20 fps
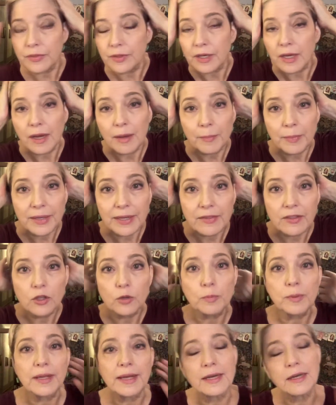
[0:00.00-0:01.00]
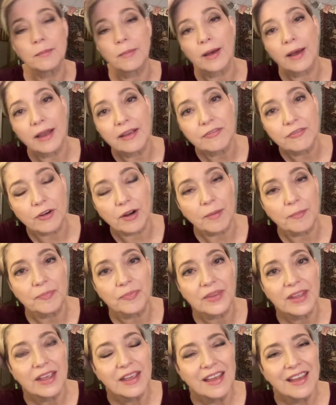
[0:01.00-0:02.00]
the company that you plan to buy from.
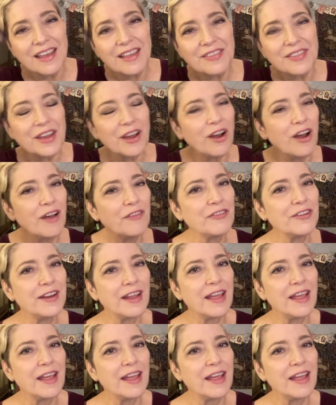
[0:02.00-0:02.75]
They often